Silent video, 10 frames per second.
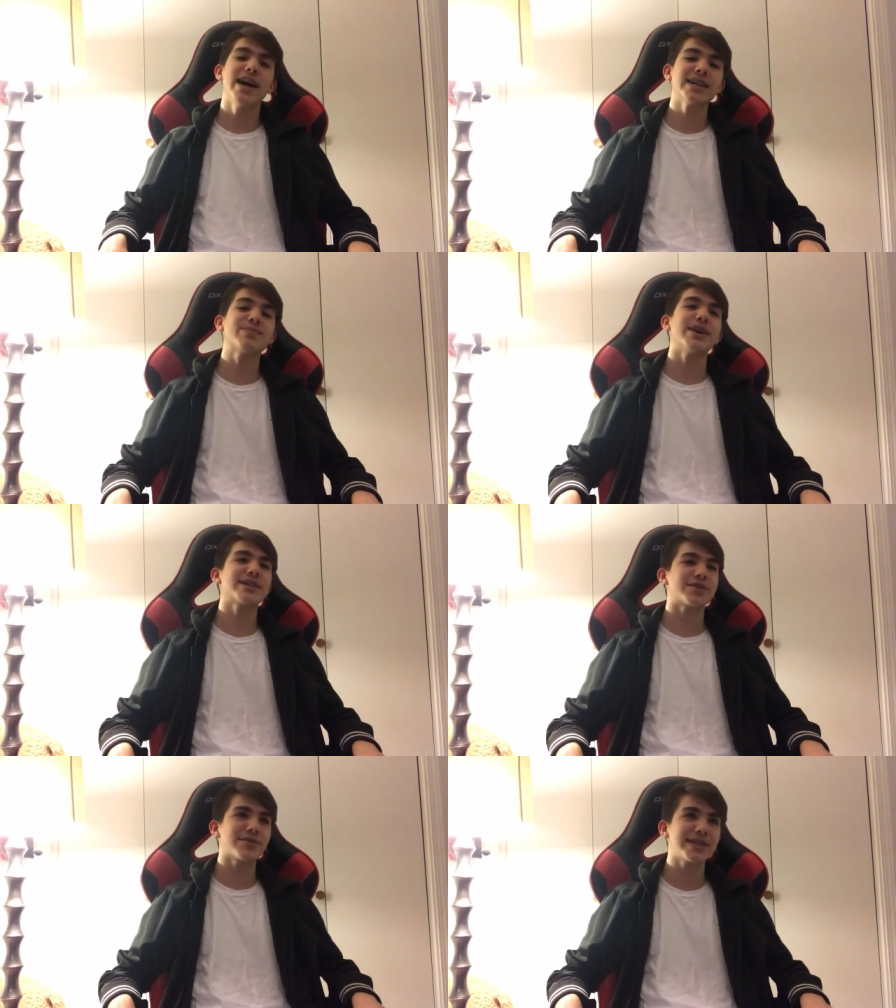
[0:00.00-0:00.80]

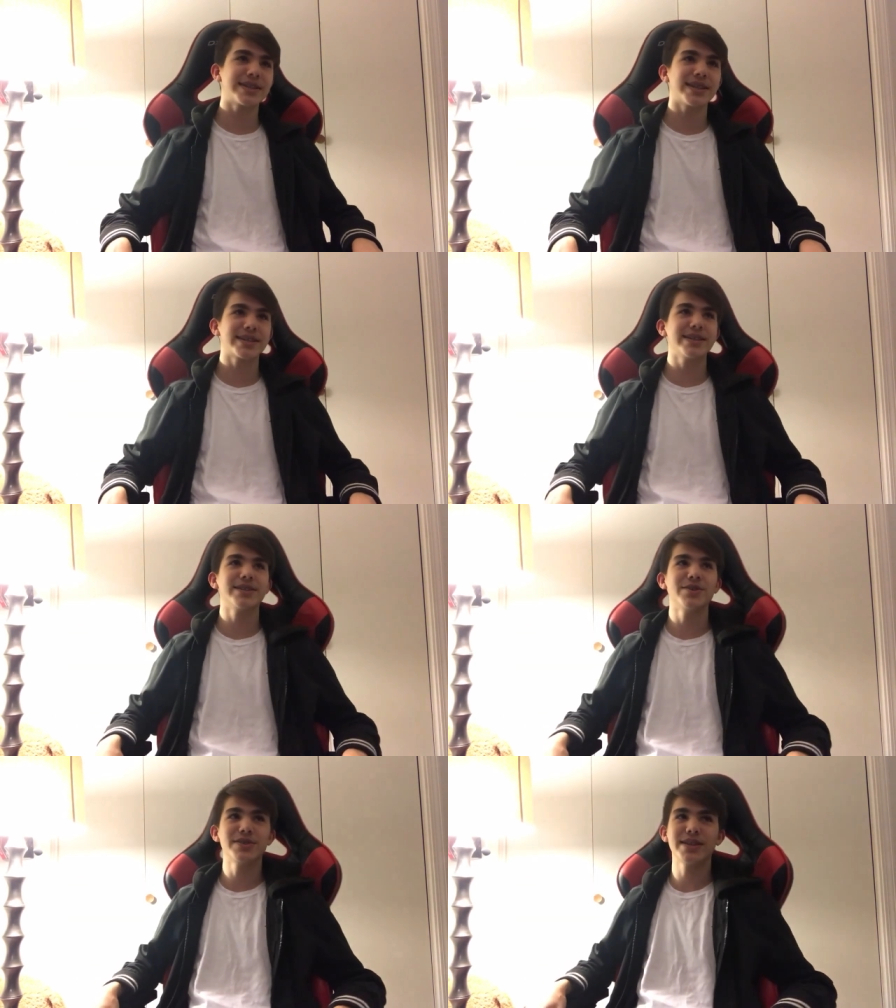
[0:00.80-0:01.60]
Xbox 360
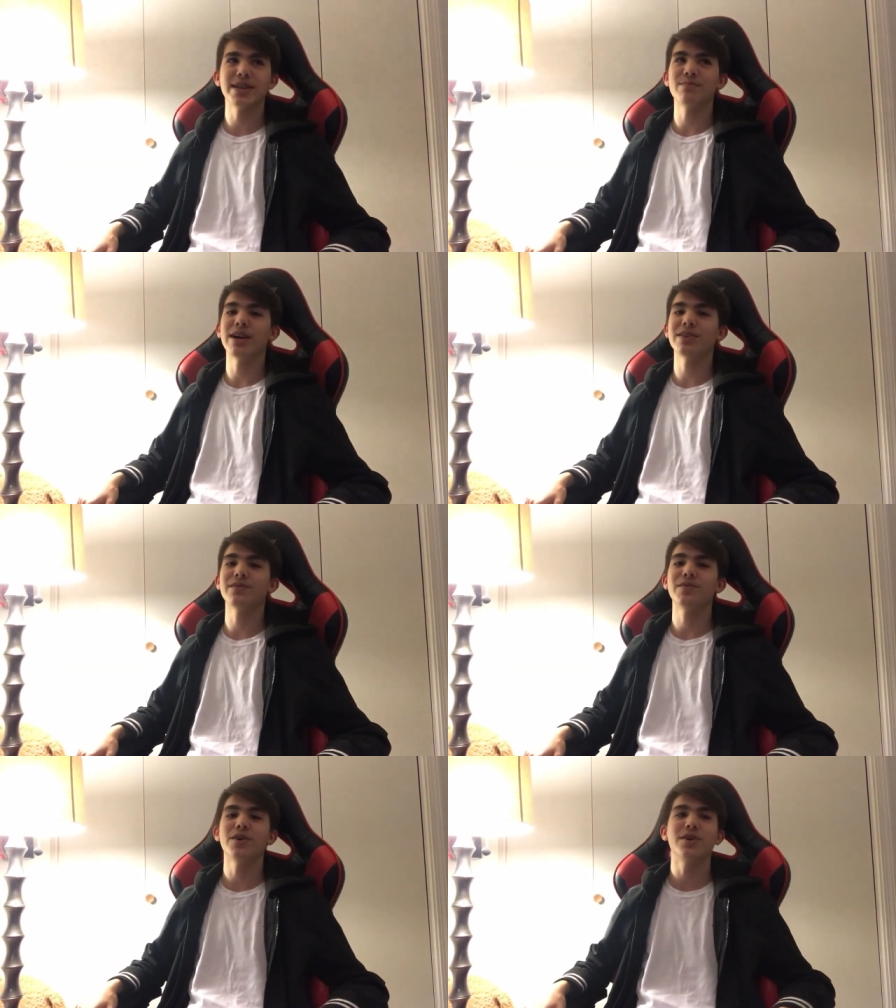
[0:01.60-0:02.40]
due to the amount
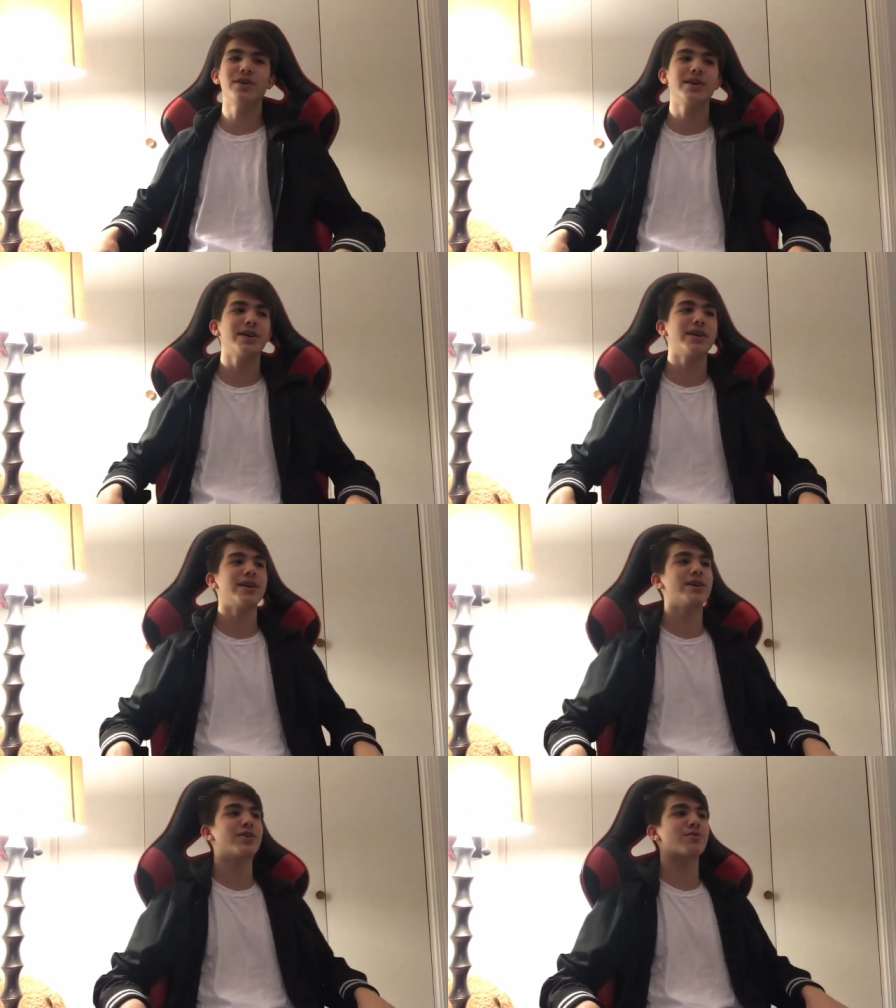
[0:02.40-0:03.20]
of
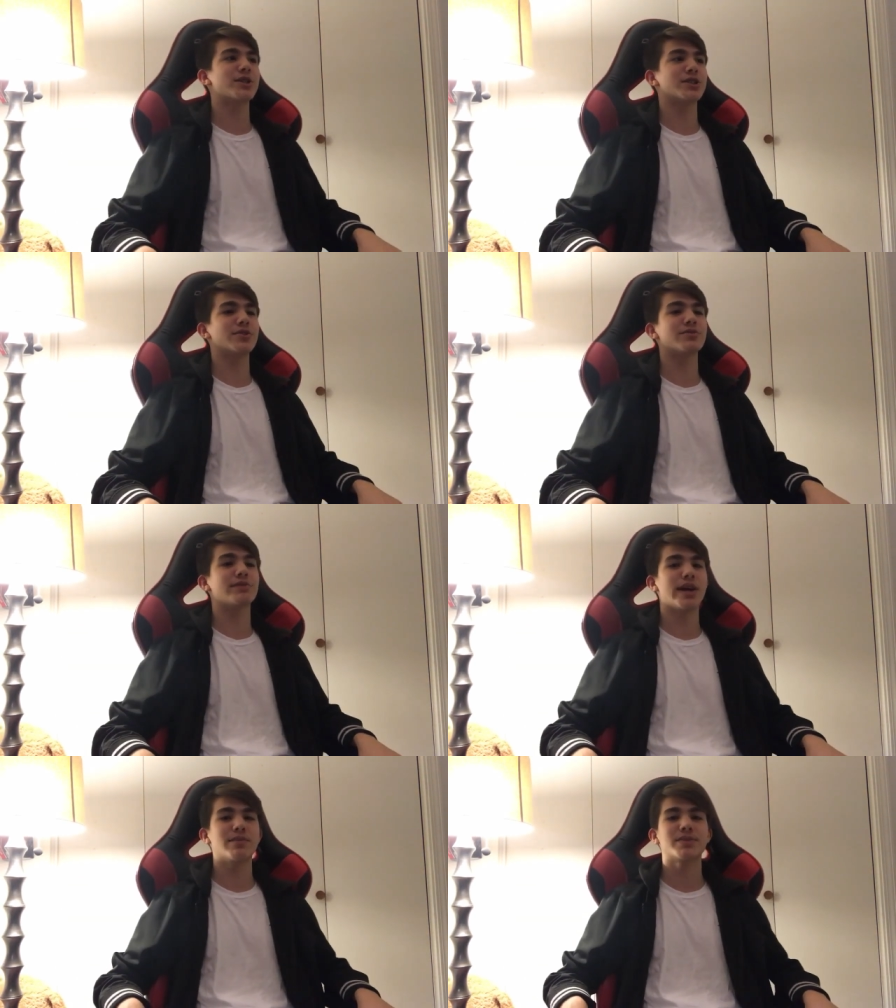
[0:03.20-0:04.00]
uh, original
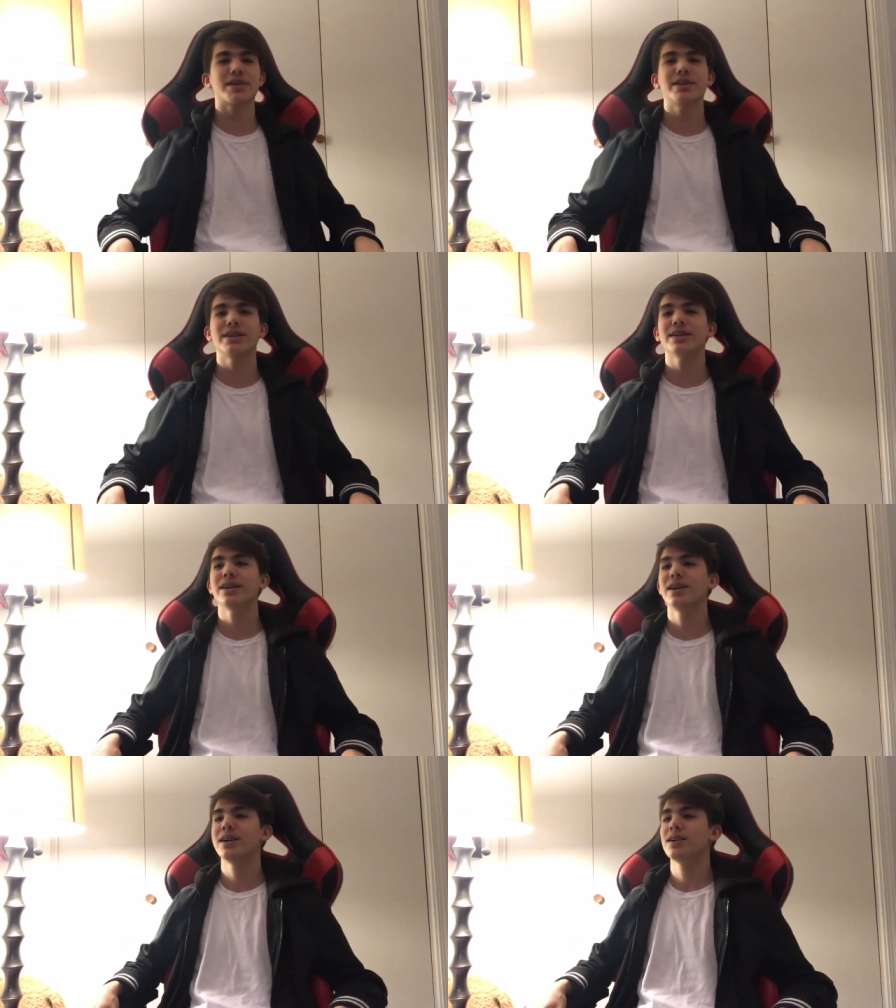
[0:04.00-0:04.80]
games on it
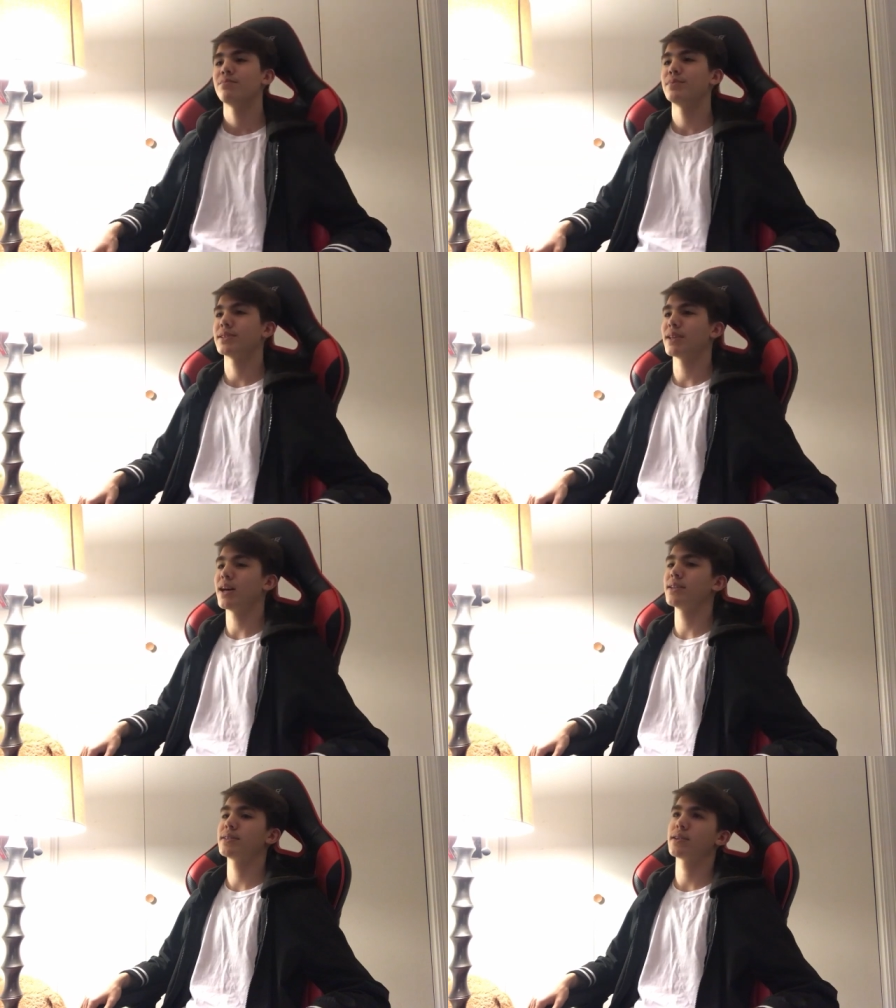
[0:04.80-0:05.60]

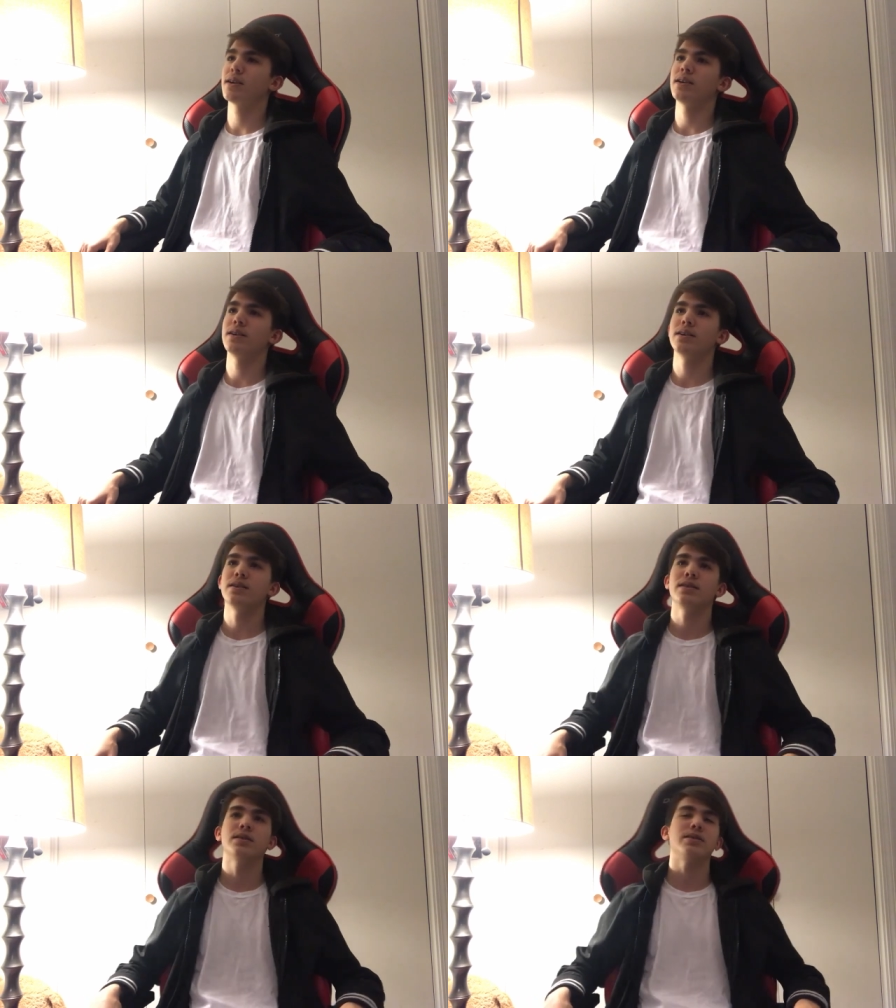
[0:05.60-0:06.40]
besides
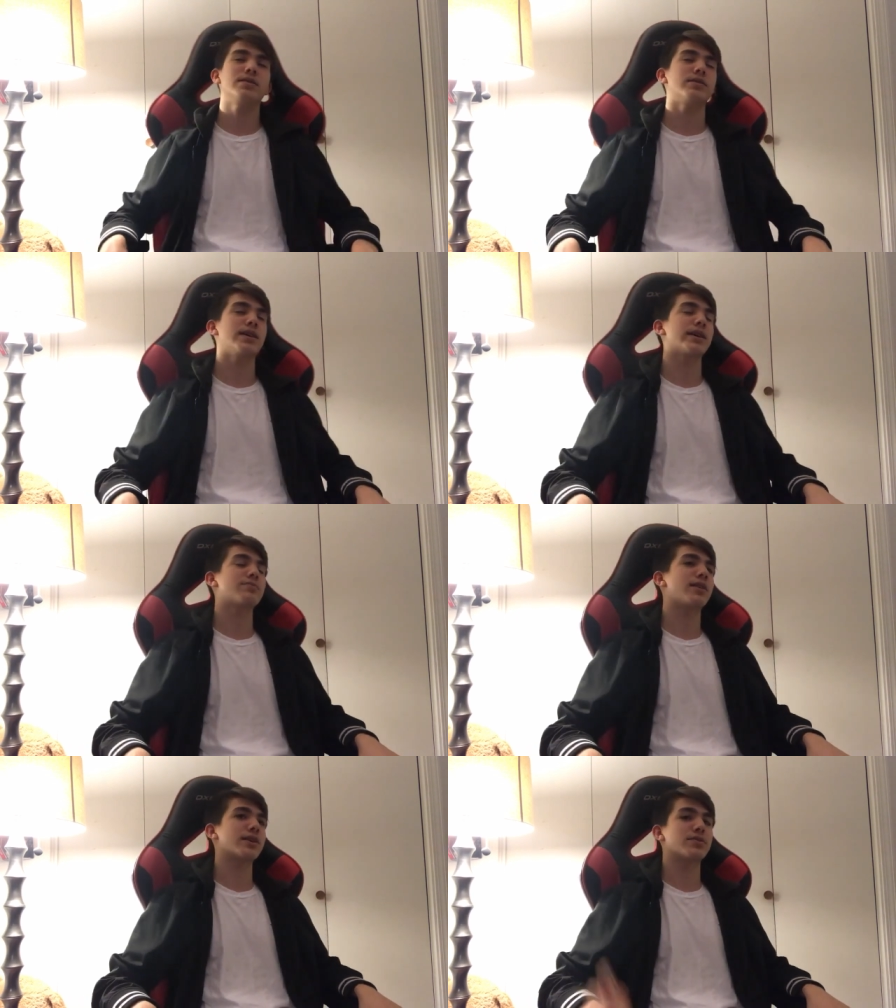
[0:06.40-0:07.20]
uh,
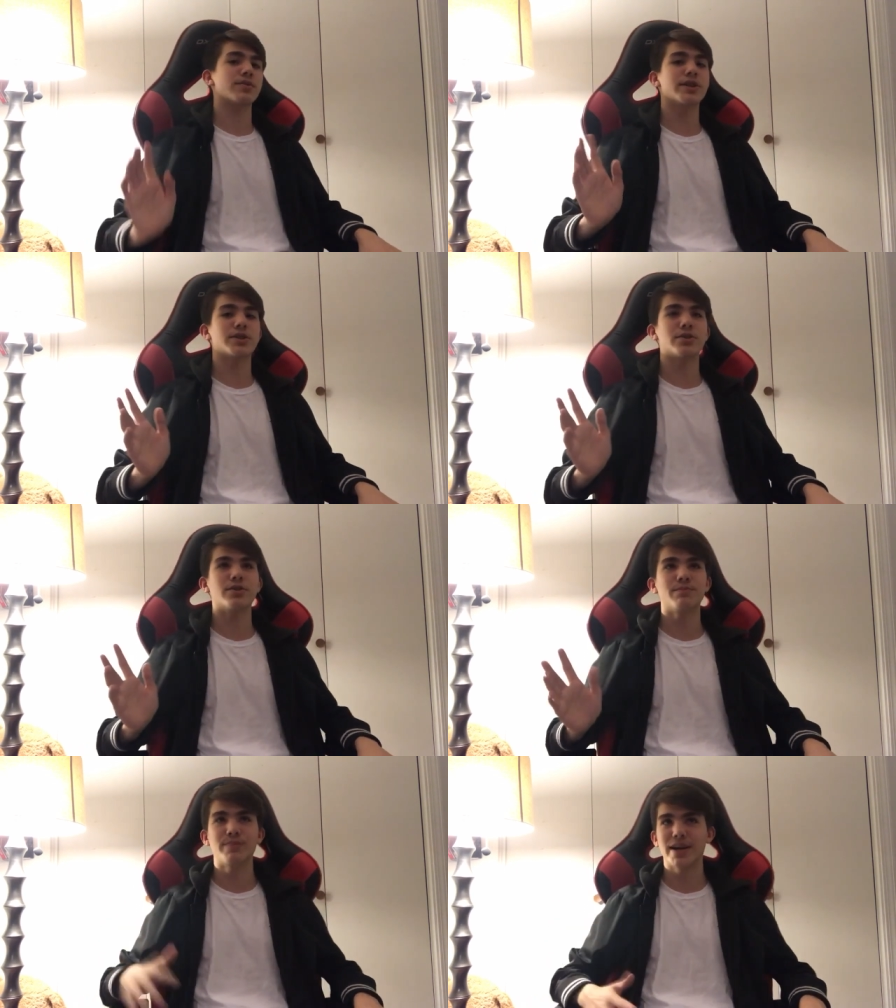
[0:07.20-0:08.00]
Xbox
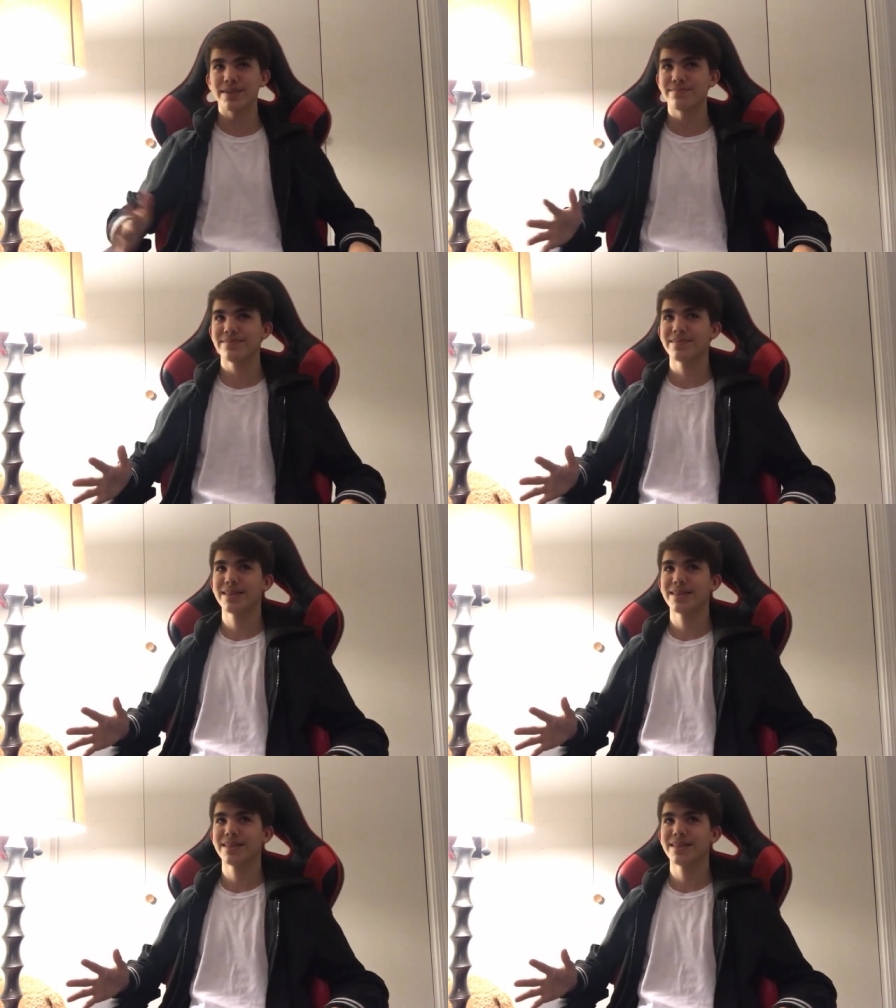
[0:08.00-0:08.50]
original. But